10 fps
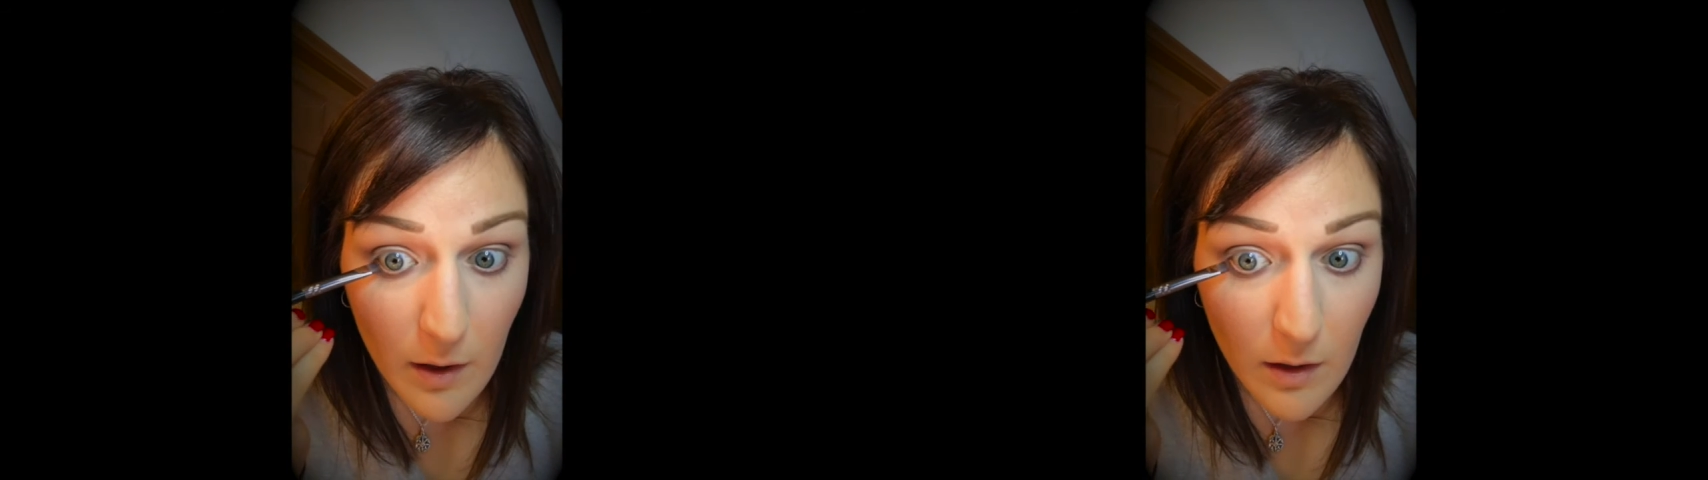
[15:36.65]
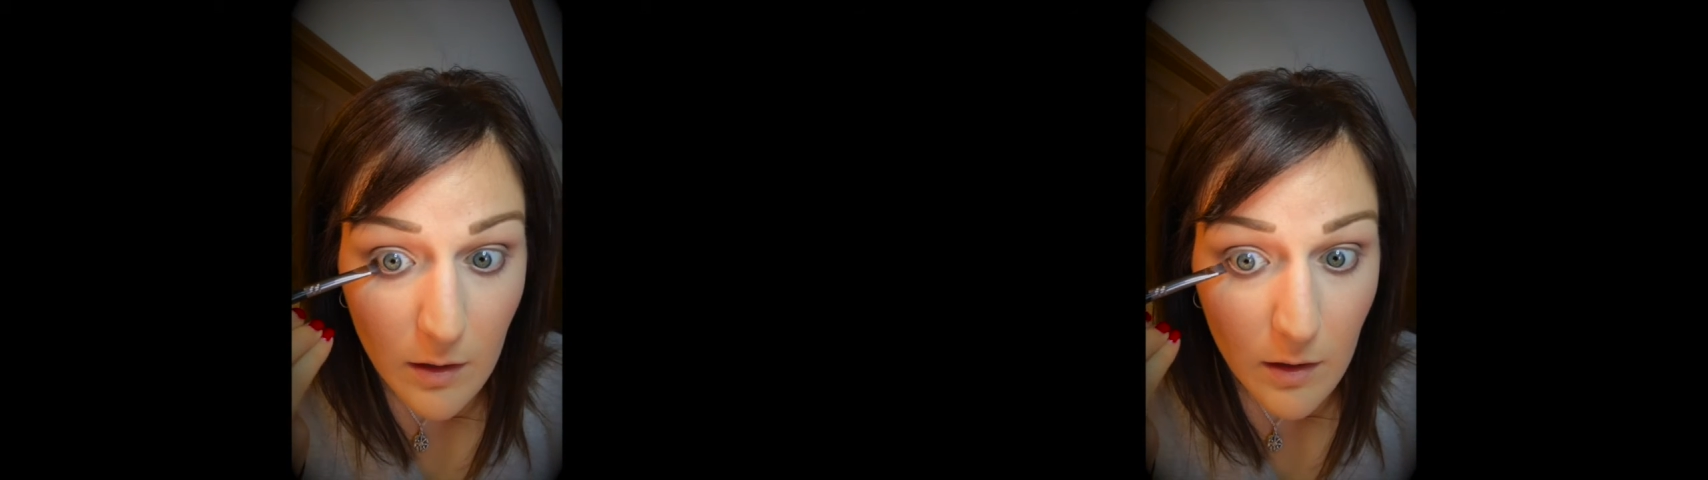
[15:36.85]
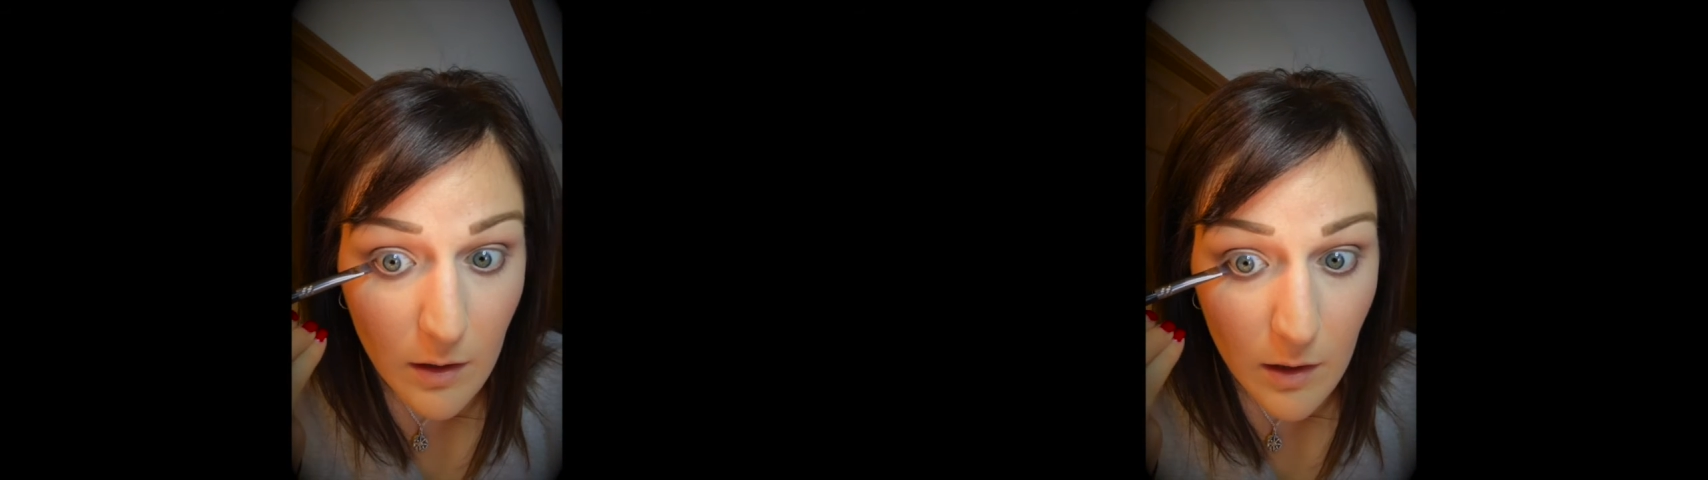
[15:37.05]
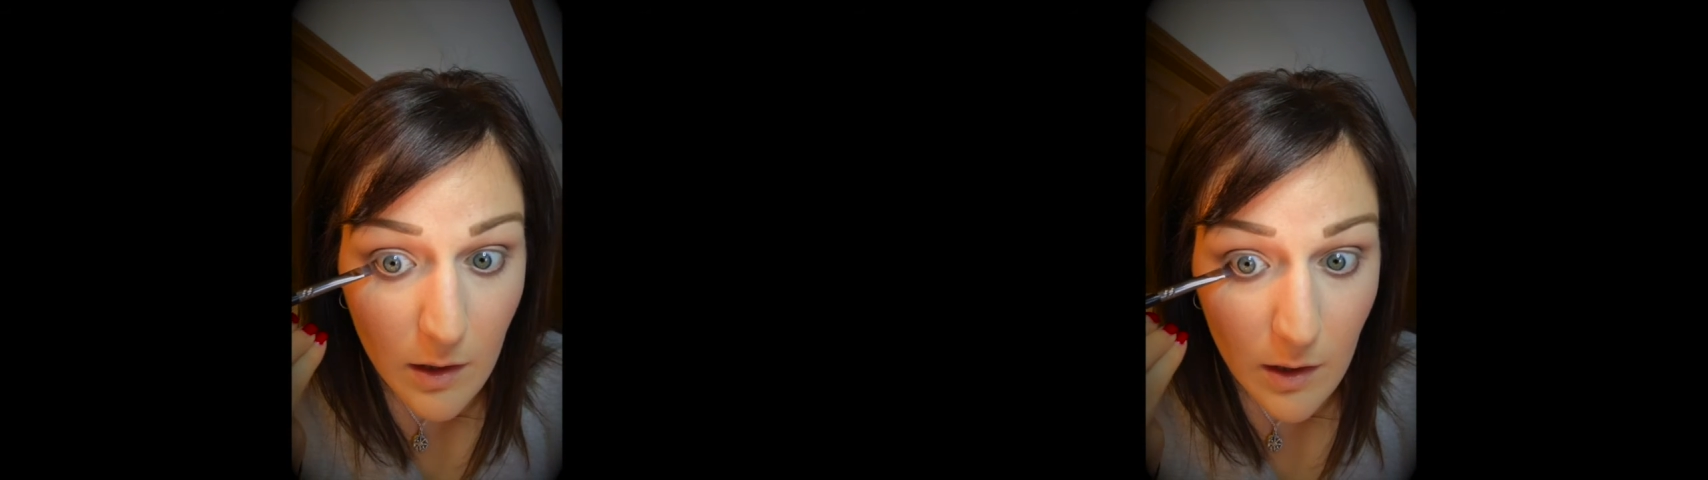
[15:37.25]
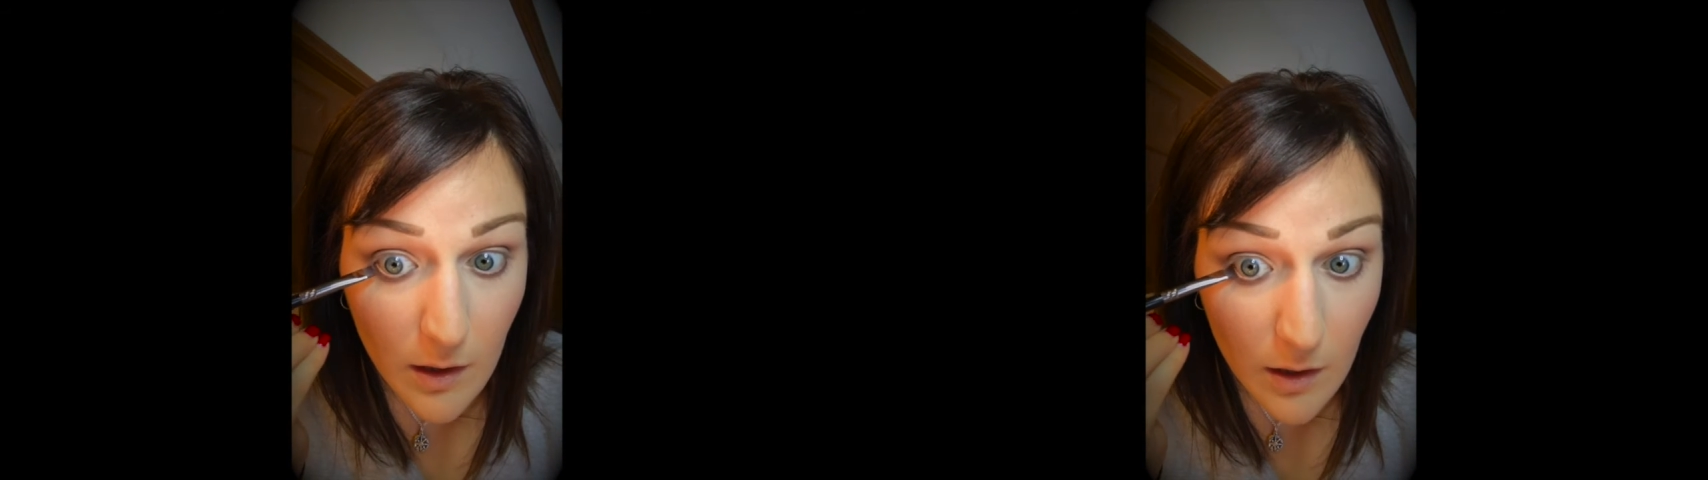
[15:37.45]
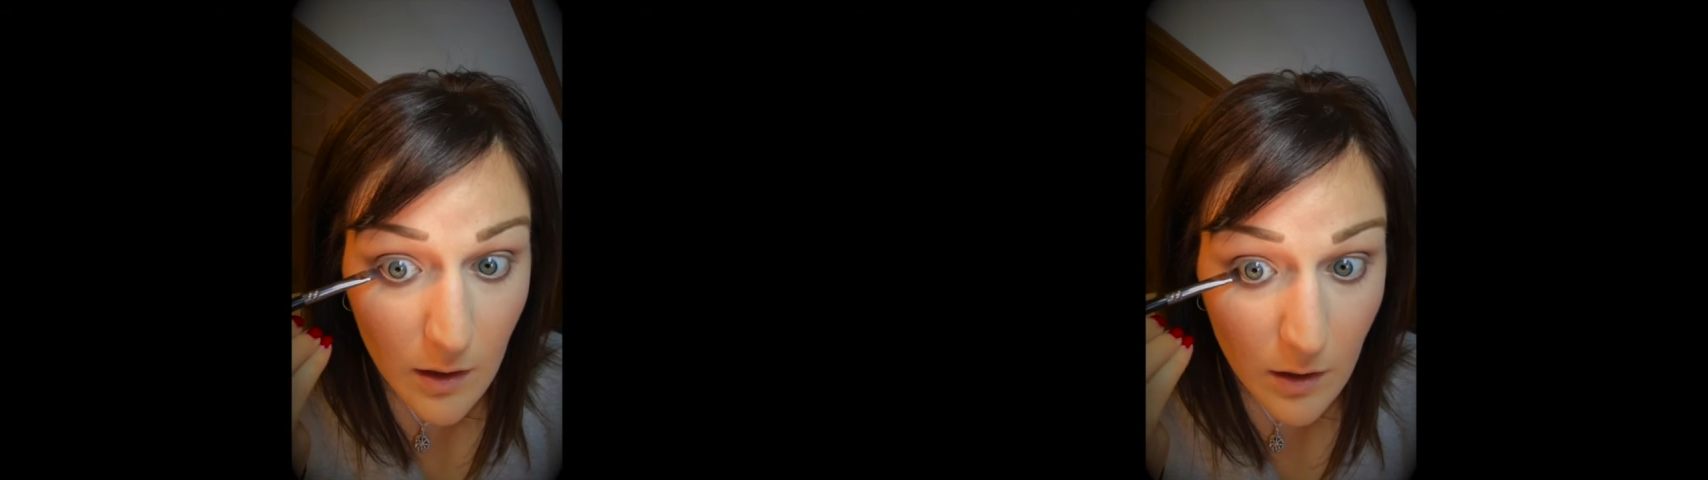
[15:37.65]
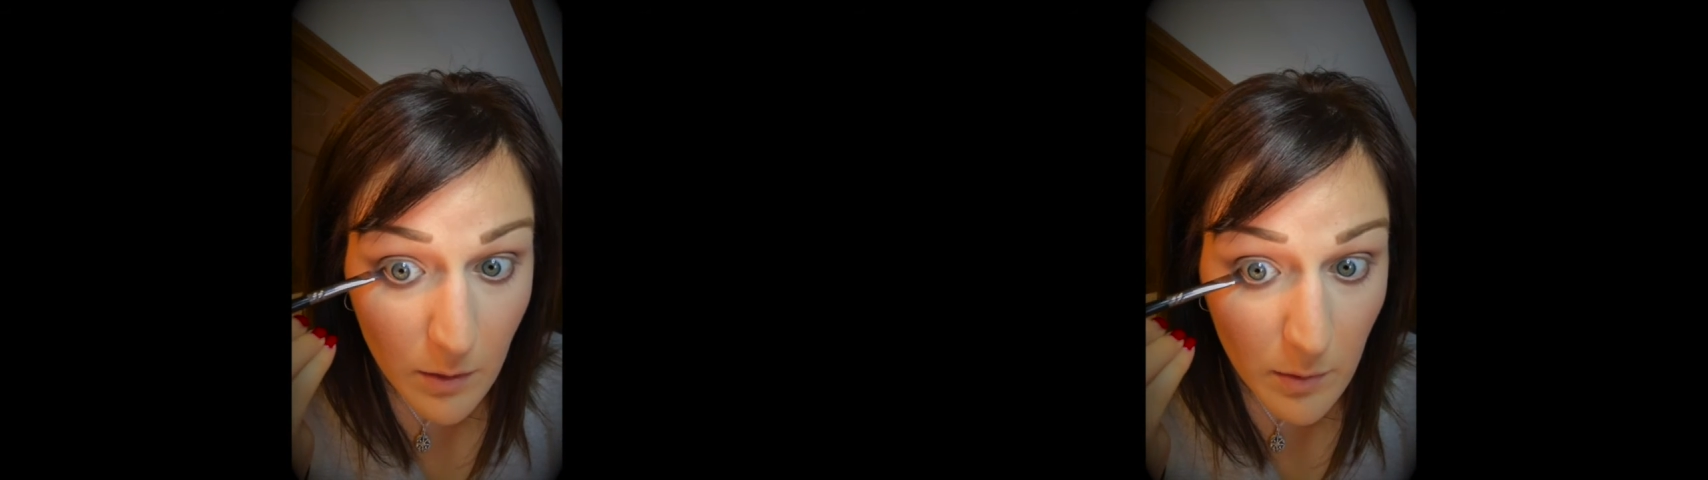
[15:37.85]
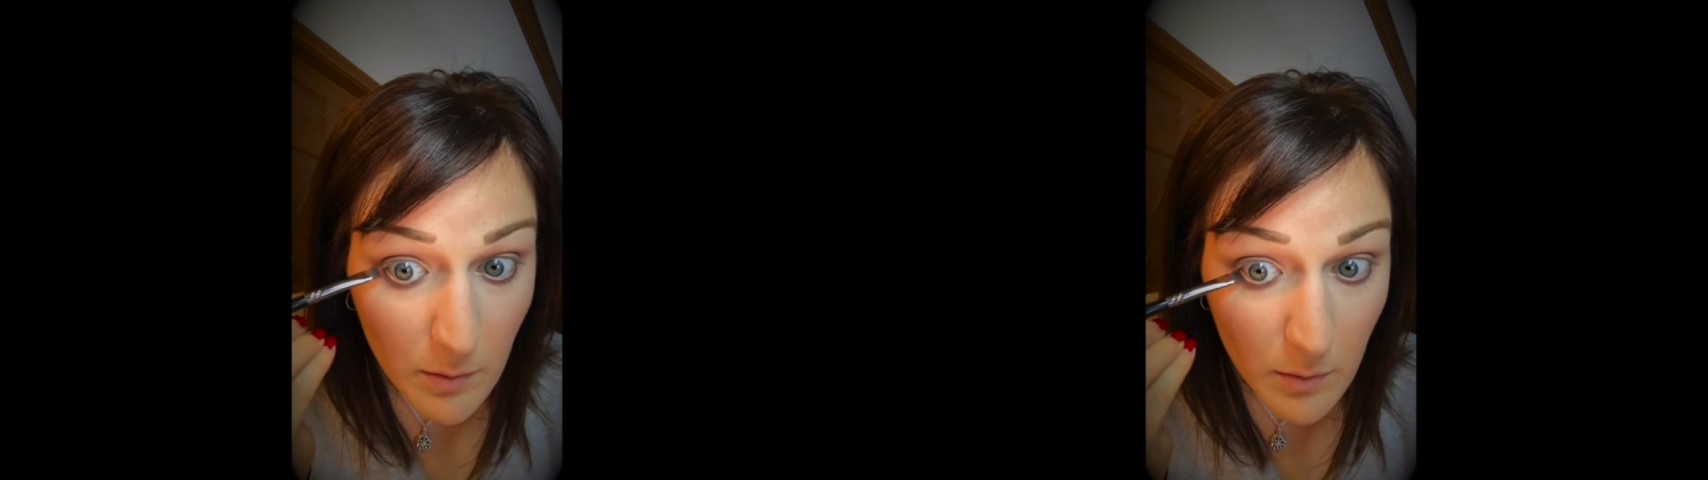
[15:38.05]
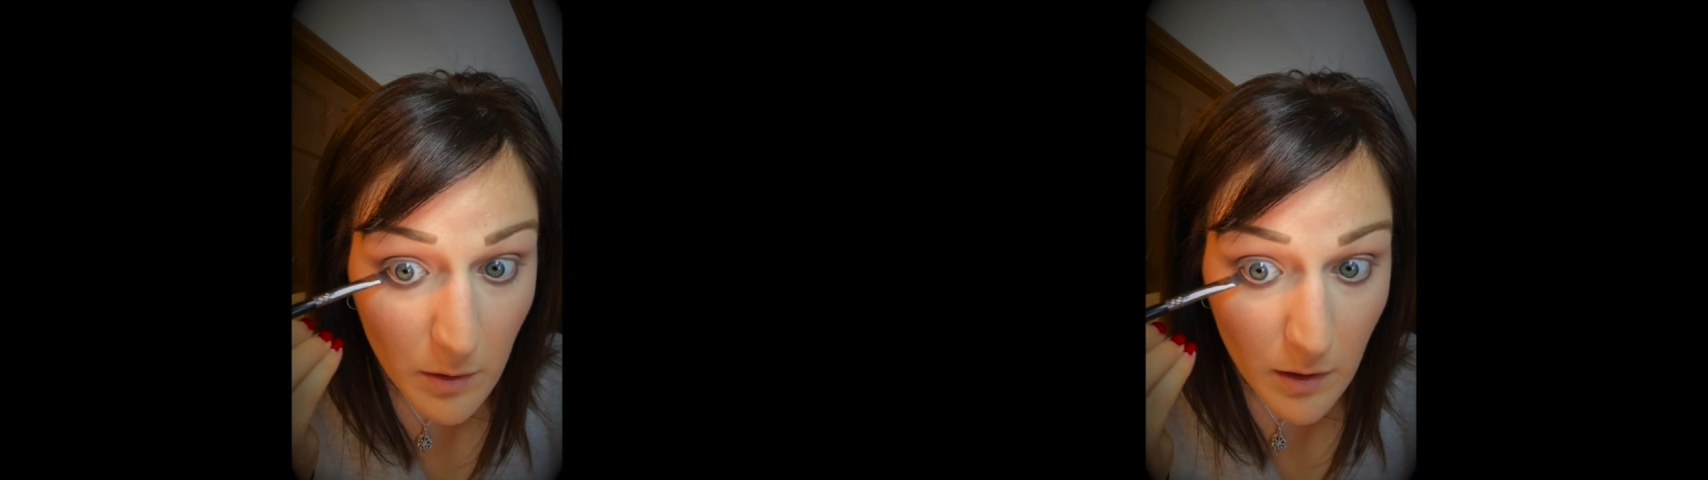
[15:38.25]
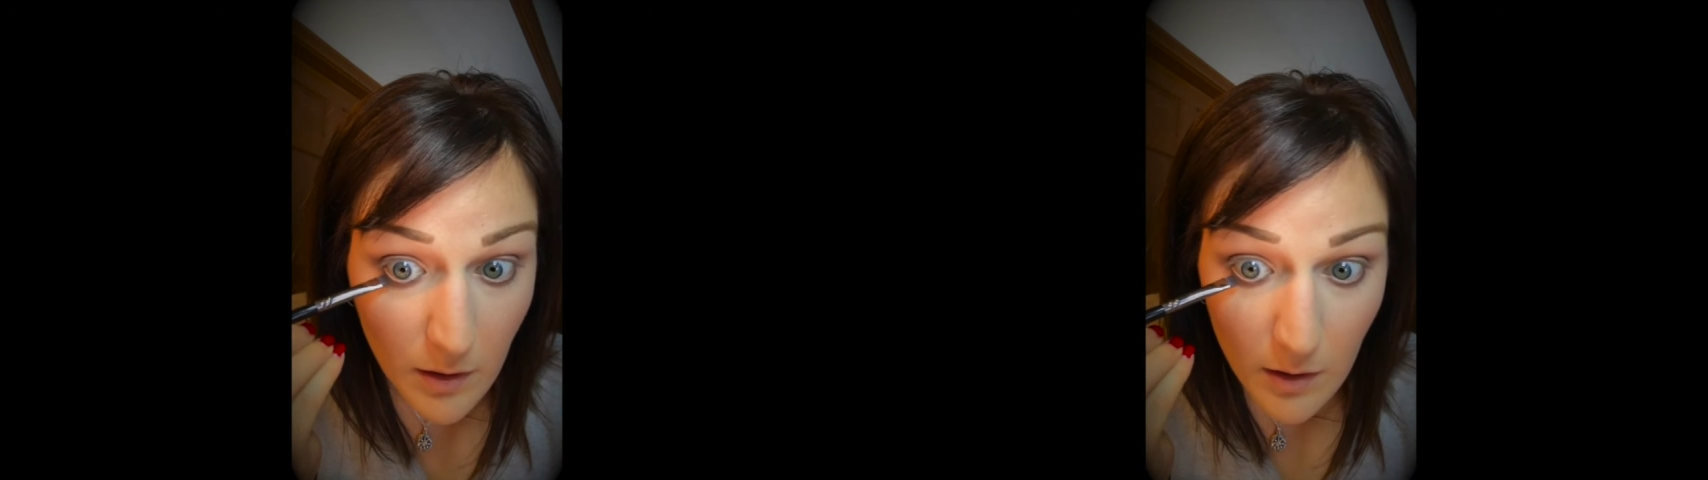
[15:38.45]
a little bit
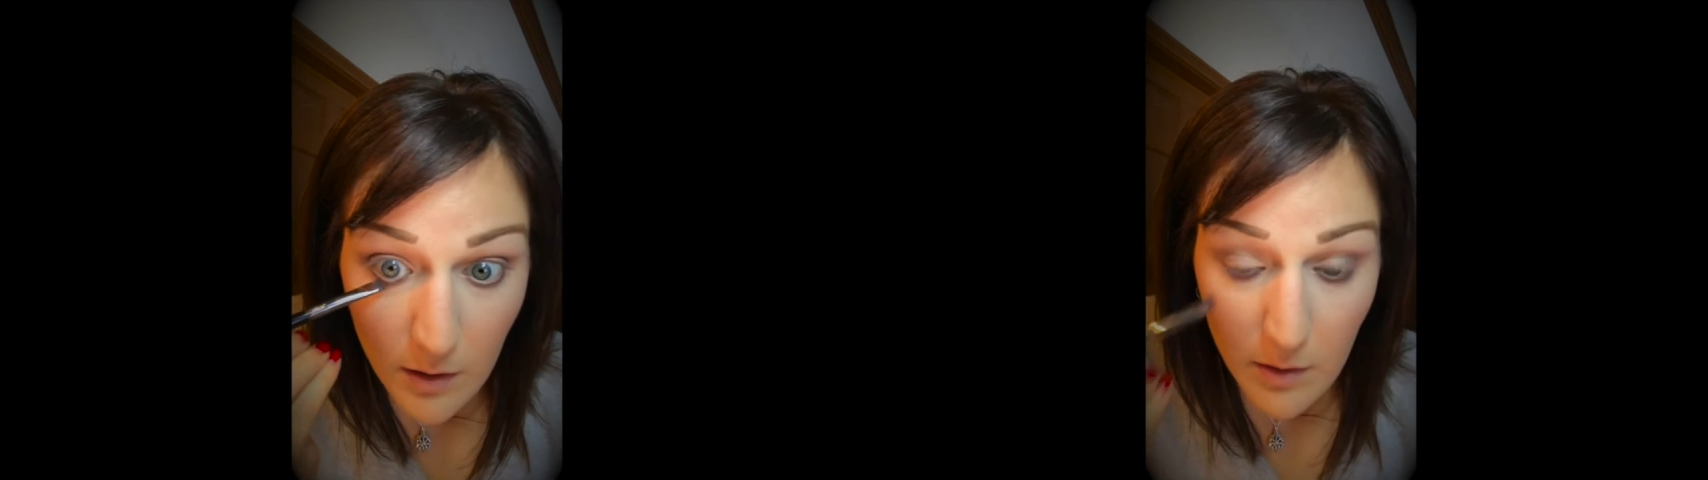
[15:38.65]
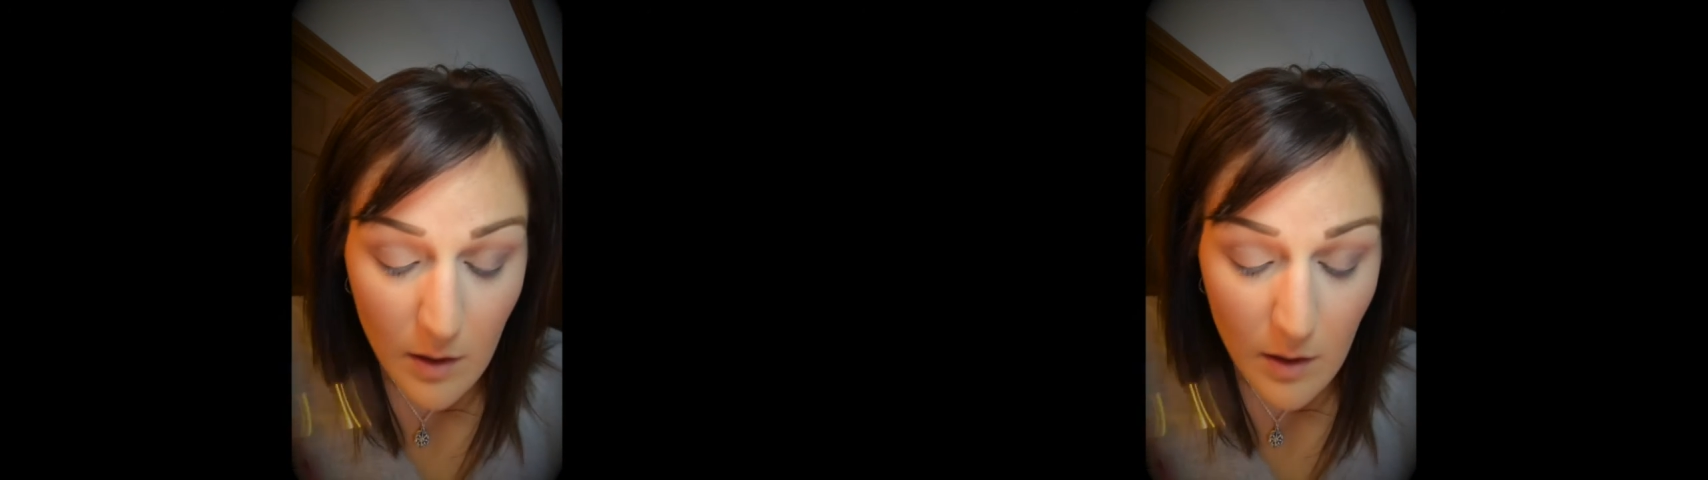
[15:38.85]
more